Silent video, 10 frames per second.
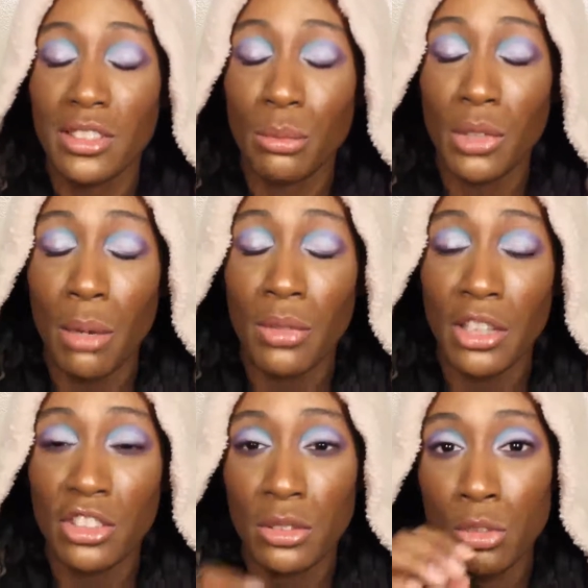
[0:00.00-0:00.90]
Sometimes
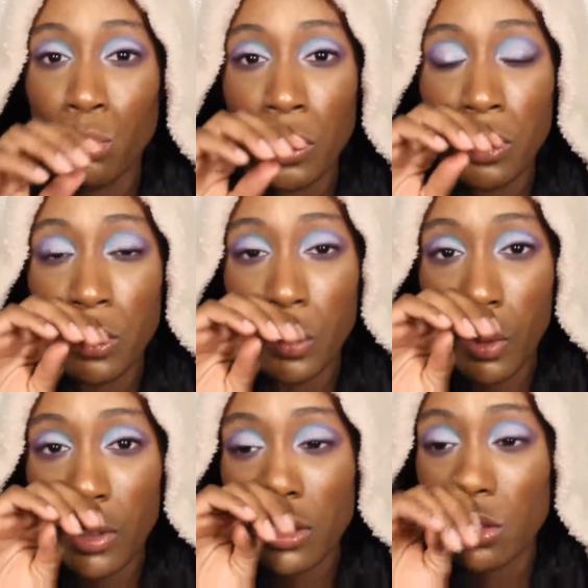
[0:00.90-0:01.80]
I just put the dupes
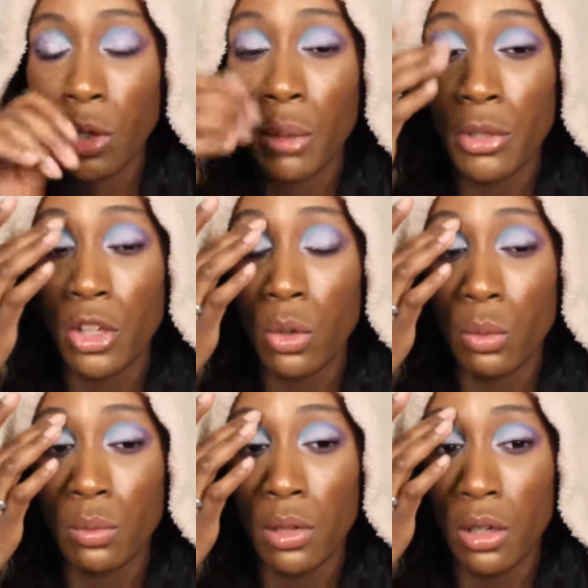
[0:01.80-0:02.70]
on Instagram and don't